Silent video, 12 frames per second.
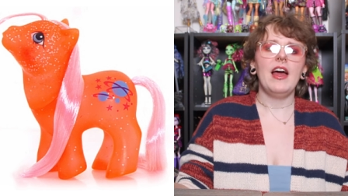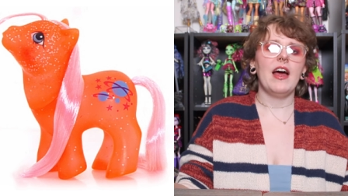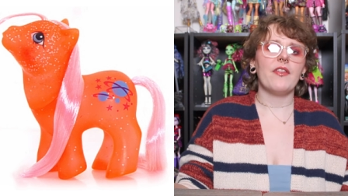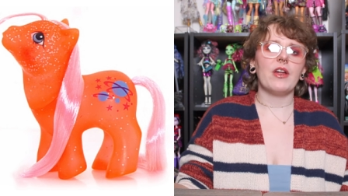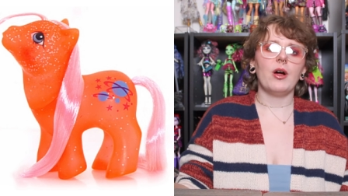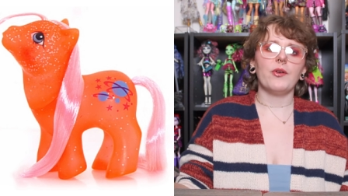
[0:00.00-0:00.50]

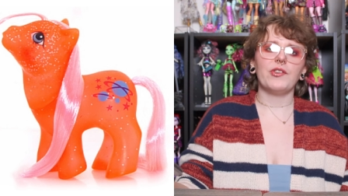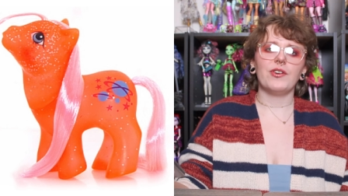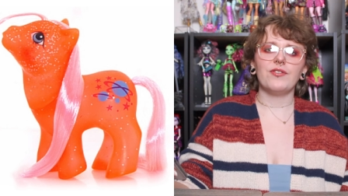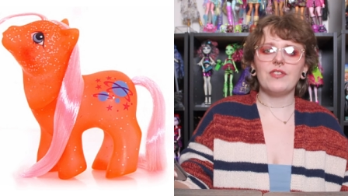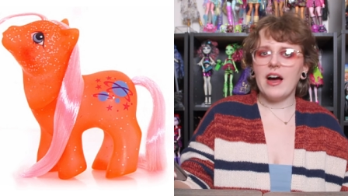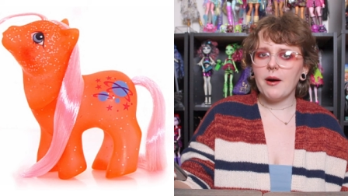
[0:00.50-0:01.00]
and then also
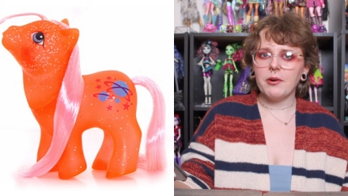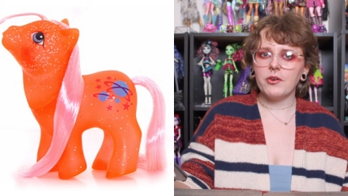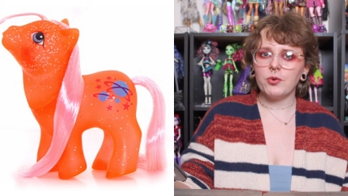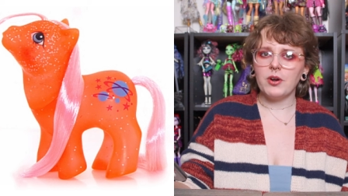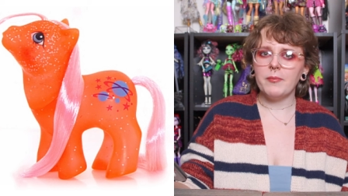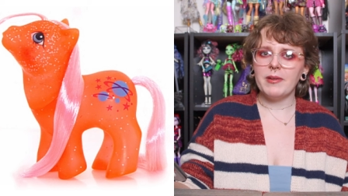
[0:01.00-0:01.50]

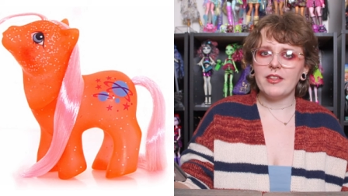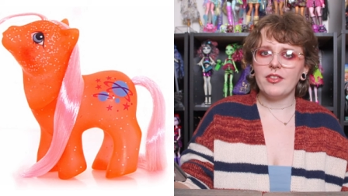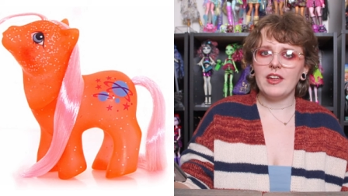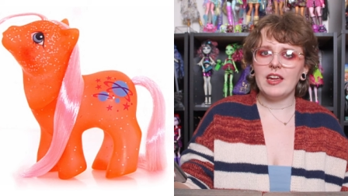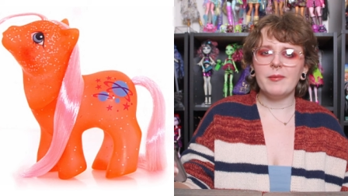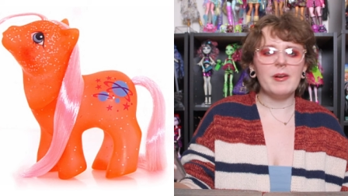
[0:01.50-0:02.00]
flowers were a big
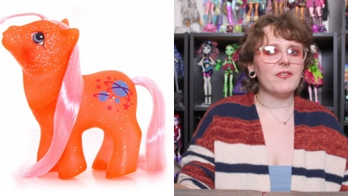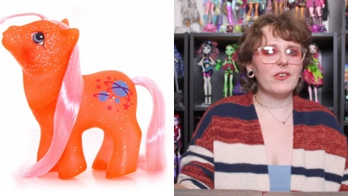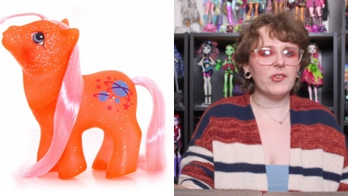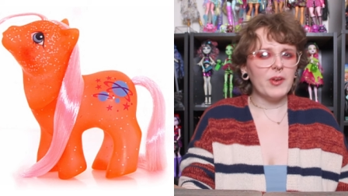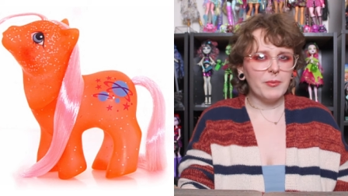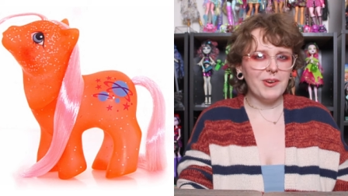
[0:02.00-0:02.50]
theme, and for
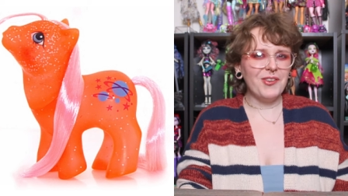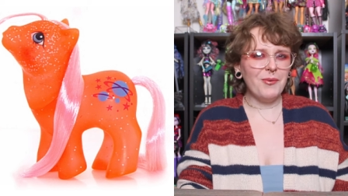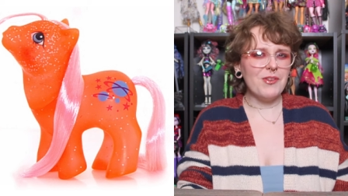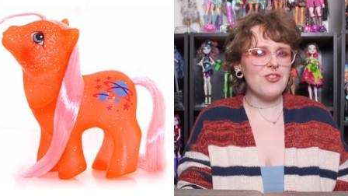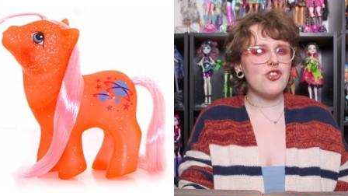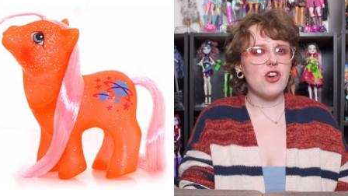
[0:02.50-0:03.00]
some reason
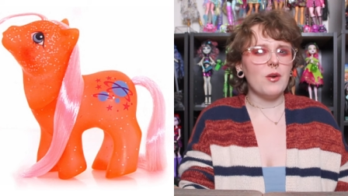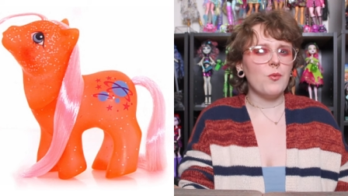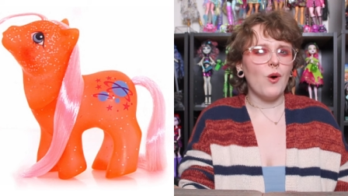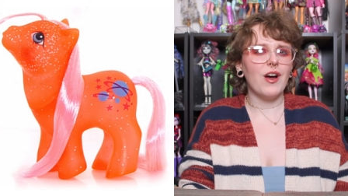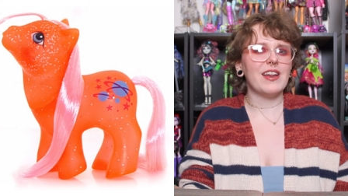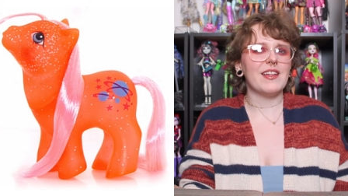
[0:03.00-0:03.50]
with Gen
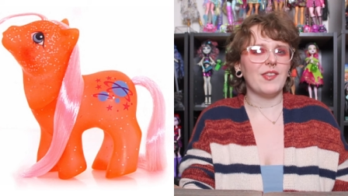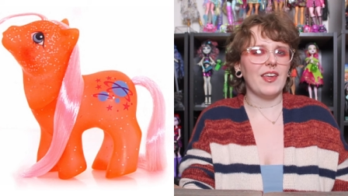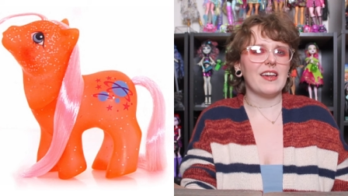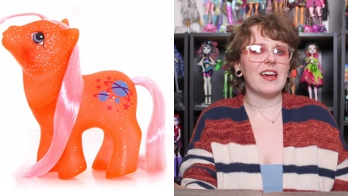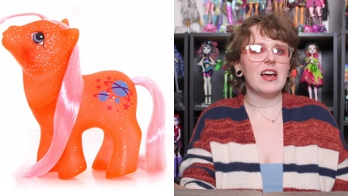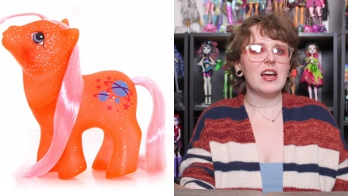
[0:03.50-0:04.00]
1, it's
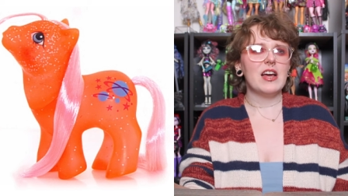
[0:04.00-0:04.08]
like